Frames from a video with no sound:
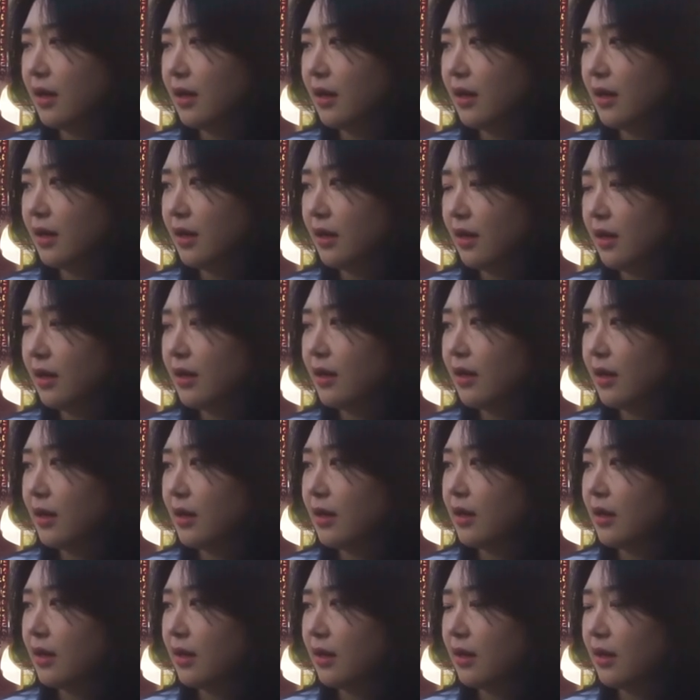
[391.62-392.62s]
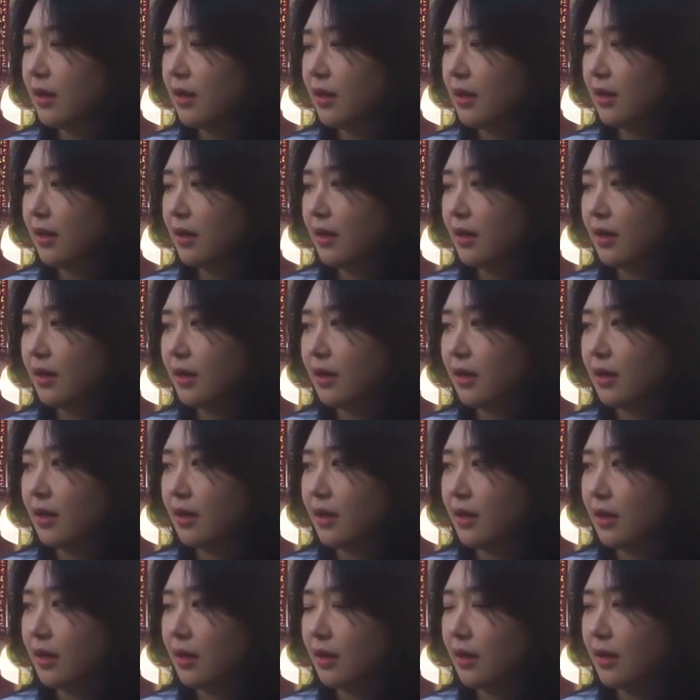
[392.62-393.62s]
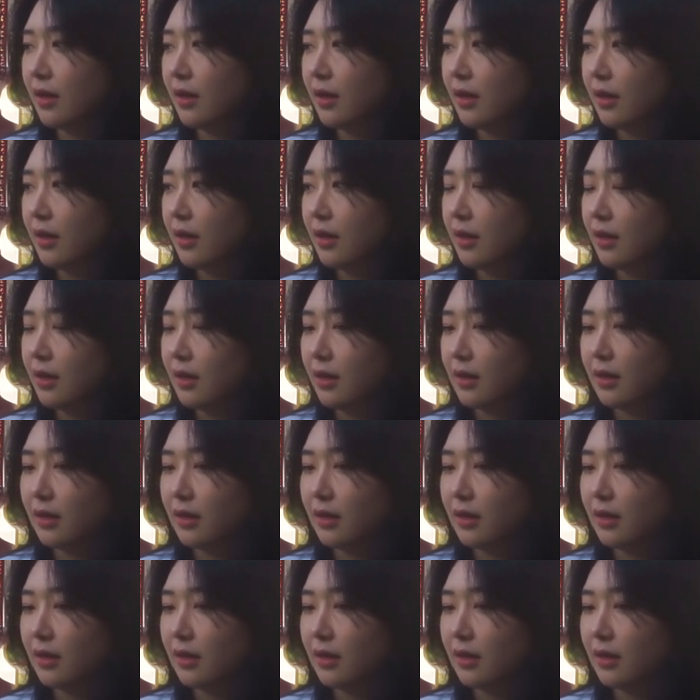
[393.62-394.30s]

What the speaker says: No words are spoken by the person on screen.